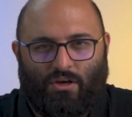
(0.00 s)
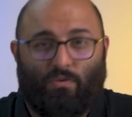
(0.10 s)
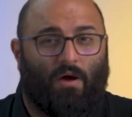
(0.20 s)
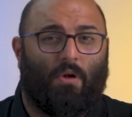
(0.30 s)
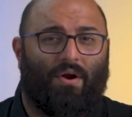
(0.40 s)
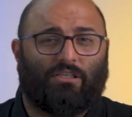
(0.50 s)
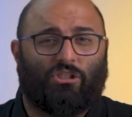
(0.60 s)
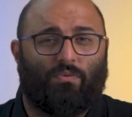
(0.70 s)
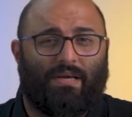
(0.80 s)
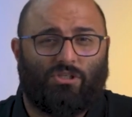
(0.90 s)
You want more
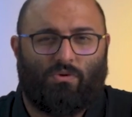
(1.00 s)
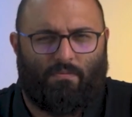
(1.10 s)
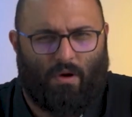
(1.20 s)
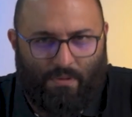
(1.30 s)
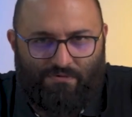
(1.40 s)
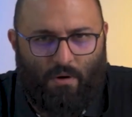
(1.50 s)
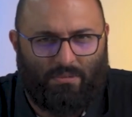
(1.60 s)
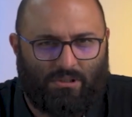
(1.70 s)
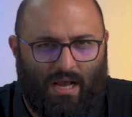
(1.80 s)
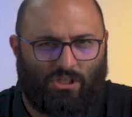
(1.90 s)
SUVs? Do you want more
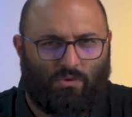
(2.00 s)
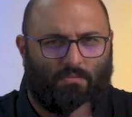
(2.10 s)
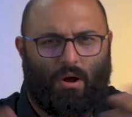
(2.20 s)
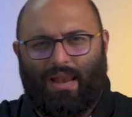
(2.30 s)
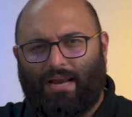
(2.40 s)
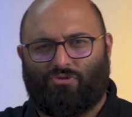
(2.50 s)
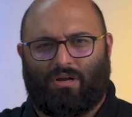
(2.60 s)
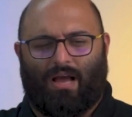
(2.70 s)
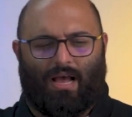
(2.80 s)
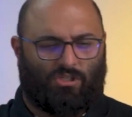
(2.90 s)
performance cars? You want more
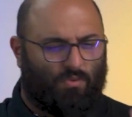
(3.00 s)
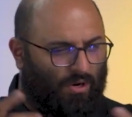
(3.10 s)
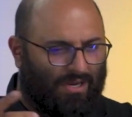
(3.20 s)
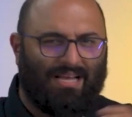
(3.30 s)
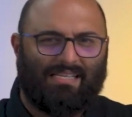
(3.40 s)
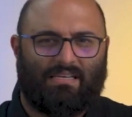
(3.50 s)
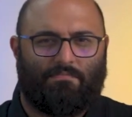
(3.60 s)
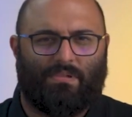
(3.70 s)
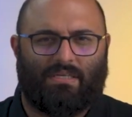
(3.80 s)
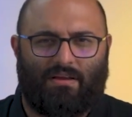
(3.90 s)
electric cars? You want
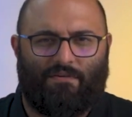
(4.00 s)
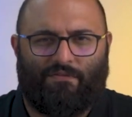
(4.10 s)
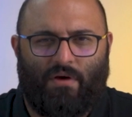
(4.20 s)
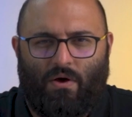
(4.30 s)
simple stuff?